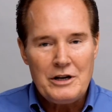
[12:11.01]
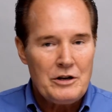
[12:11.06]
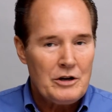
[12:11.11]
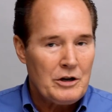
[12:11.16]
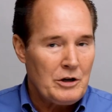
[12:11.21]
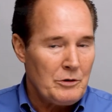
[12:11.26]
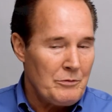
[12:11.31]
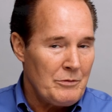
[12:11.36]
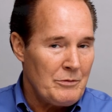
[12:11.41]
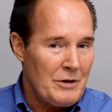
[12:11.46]
You
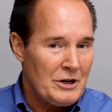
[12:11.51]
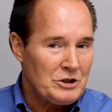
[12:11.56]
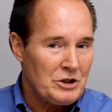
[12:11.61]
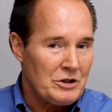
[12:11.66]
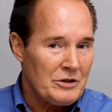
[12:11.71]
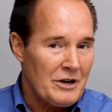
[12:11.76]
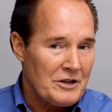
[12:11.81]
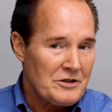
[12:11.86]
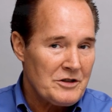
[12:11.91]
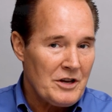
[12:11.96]
can
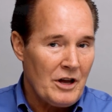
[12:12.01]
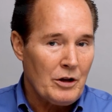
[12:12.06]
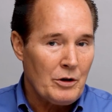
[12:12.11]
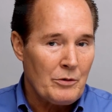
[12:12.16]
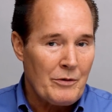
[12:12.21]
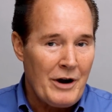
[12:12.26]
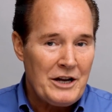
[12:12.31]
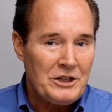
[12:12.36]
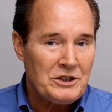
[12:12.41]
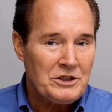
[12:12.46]
measure
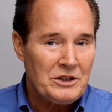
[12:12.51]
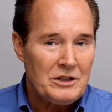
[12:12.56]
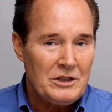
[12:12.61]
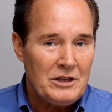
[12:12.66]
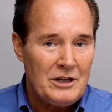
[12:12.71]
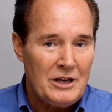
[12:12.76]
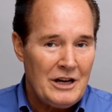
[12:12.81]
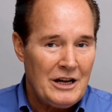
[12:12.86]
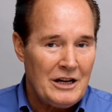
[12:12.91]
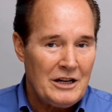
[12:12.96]

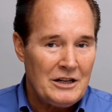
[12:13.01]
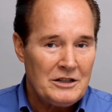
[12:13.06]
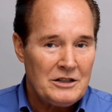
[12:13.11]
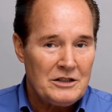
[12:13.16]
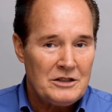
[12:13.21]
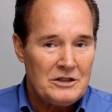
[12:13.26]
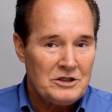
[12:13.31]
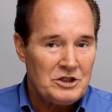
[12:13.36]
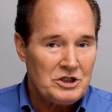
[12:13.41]
acceleration in